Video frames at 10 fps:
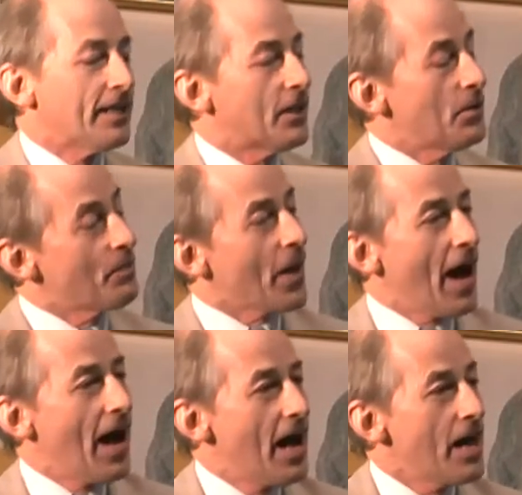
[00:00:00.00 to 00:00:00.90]
So
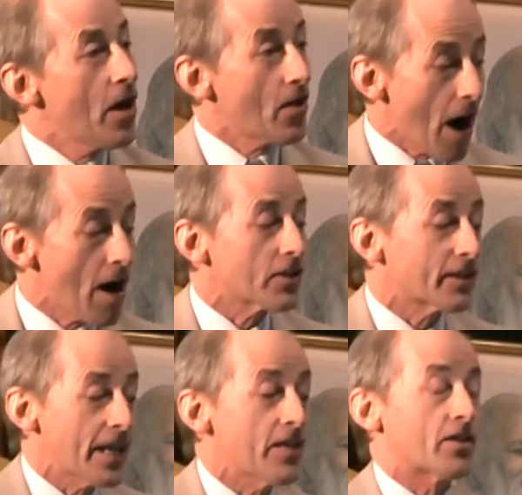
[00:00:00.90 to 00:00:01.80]
there are
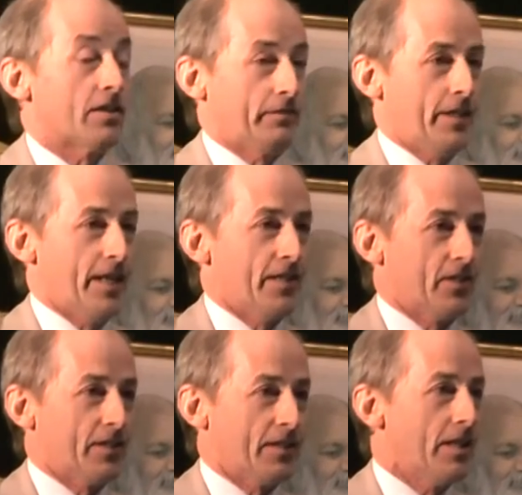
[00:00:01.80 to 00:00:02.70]
stages of
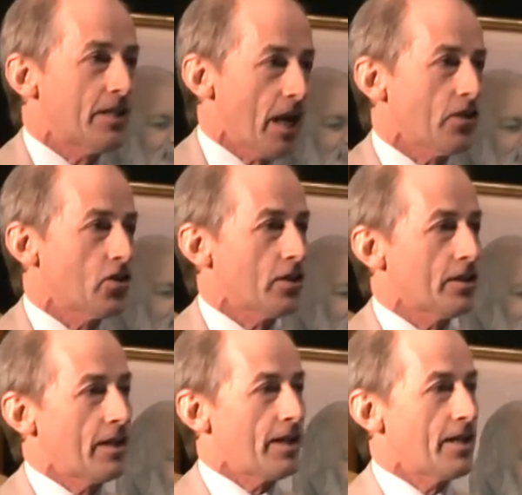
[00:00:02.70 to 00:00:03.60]
taste. It's not
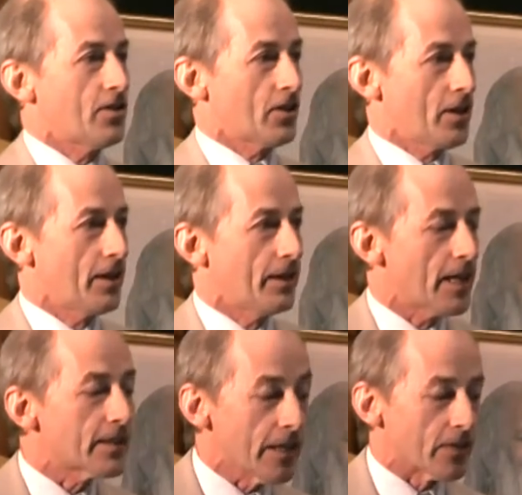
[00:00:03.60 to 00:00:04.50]
just that it hits your tongue and
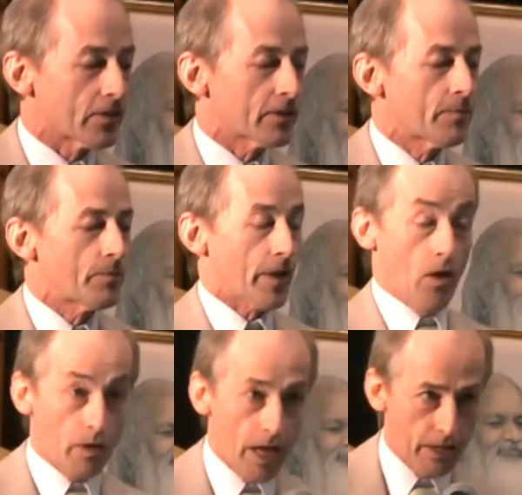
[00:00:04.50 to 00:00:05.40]
that's it.
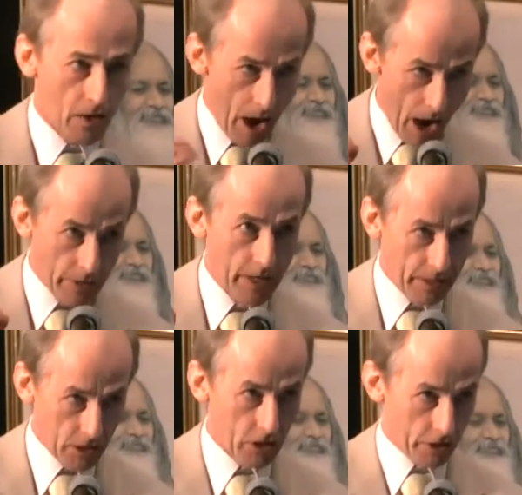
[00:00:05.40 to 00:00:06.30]
Okay, there are the
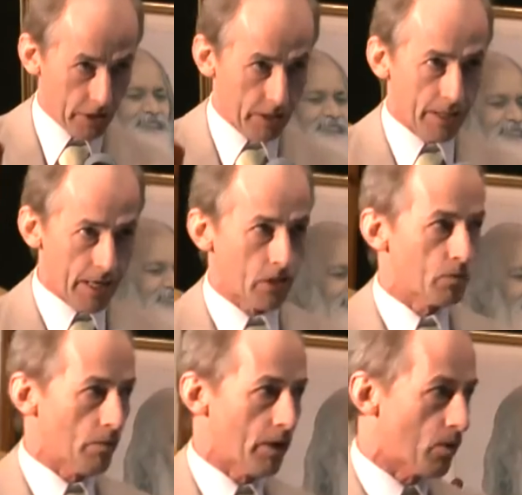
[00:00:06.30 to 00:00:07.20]
initial six
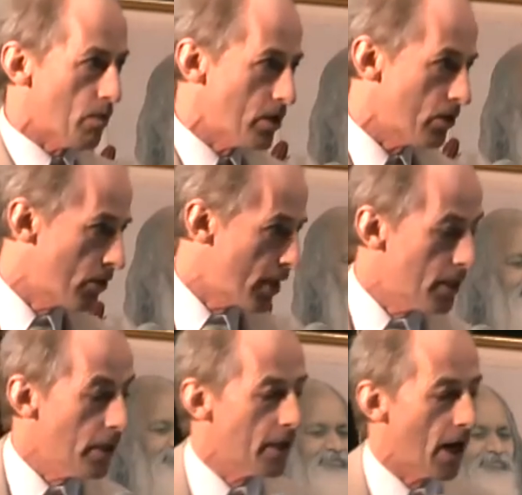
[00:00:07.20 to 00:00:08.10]
tastes we want to go into
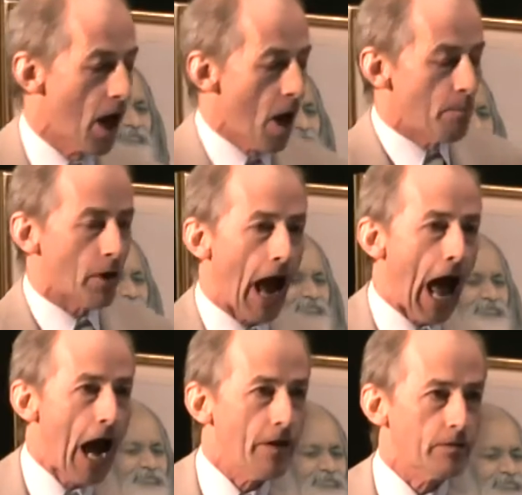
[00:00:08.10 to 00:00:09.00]
great detail,
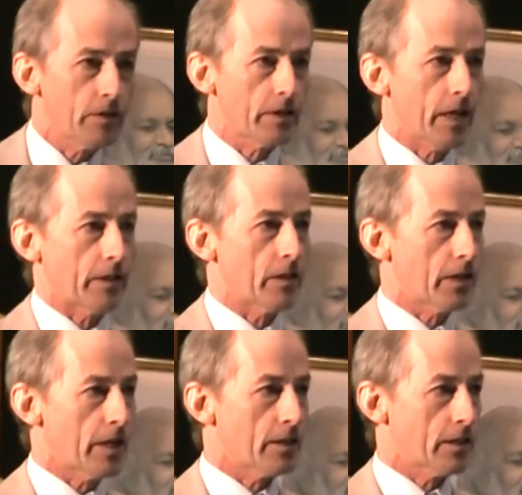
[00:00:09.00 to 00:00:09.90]
but after
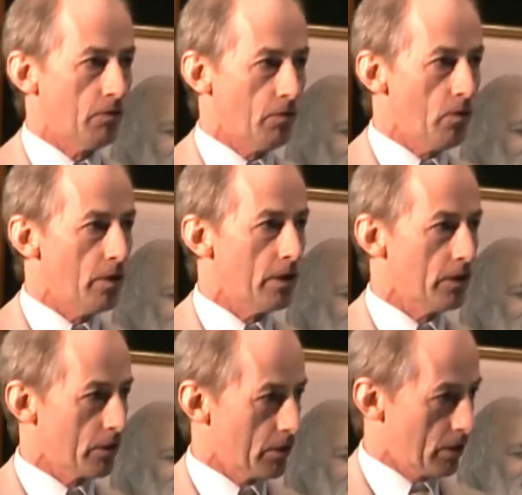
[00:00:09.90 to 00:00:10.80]
that the food
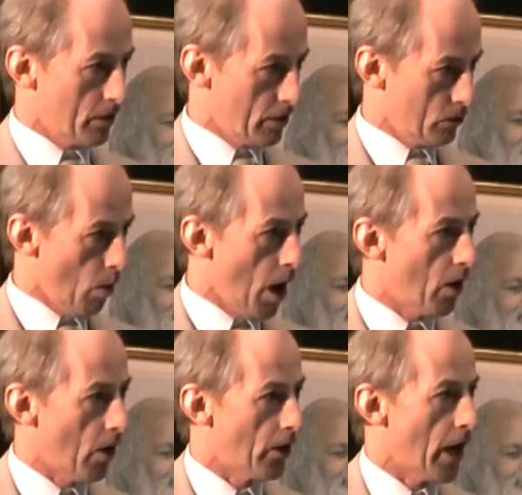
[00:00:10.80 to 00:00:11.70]
is
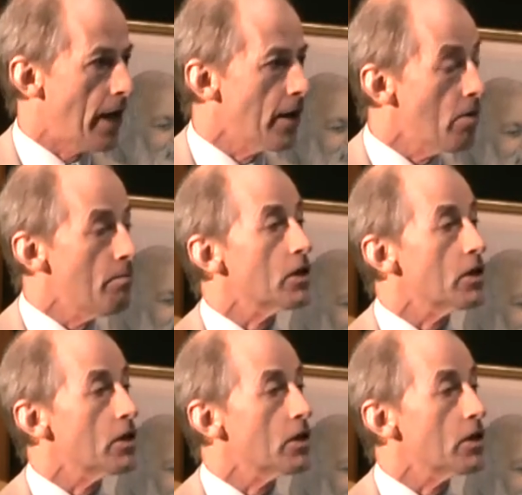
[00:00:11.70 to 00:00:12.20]
swallowed, and it